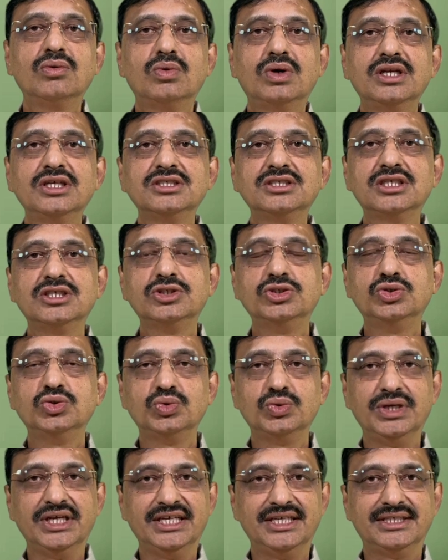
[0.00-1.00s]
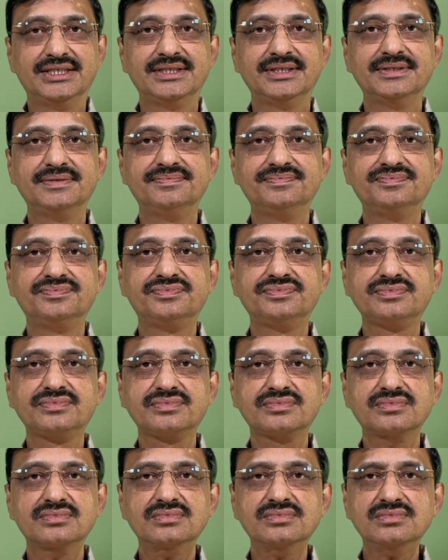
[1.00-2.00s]
what is the due date?
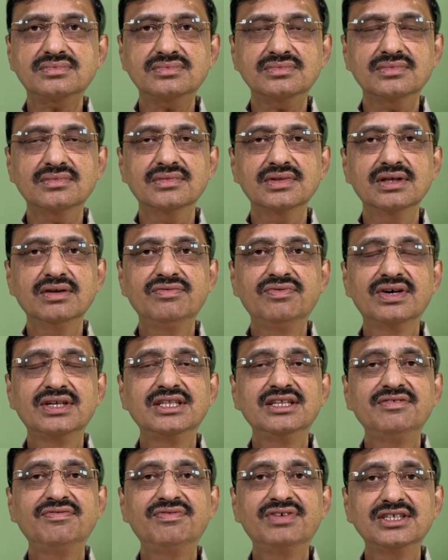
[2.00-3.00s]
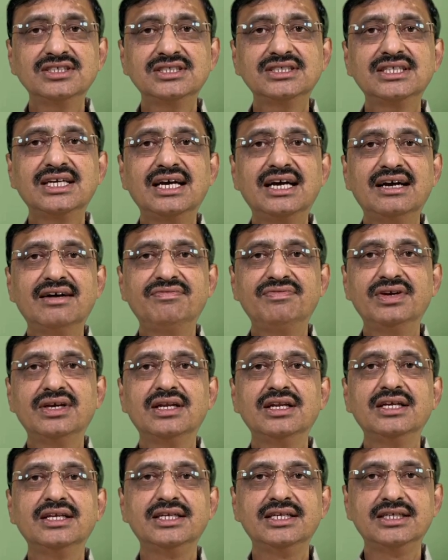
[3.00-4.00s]
For the first half
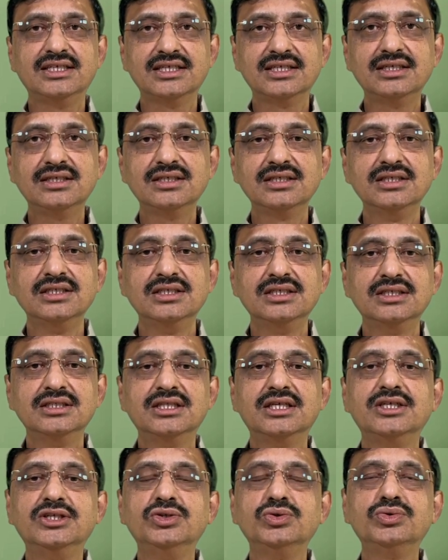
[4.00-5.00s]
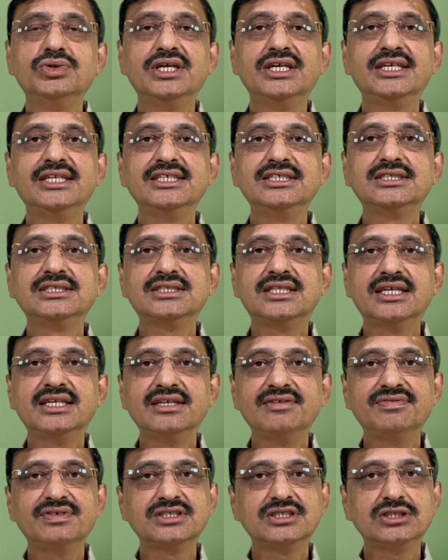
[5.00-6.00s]
yearly return, the due date is
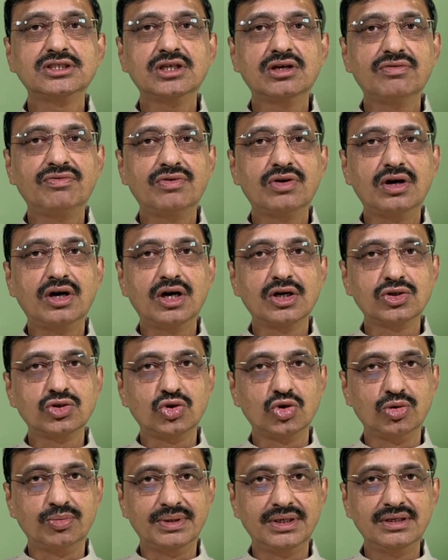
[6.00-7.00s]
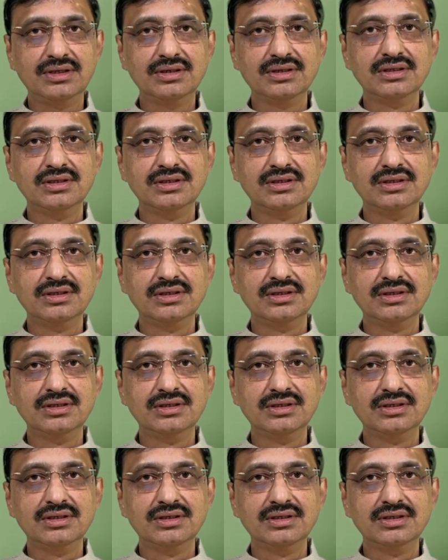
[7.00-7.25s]
31st of October.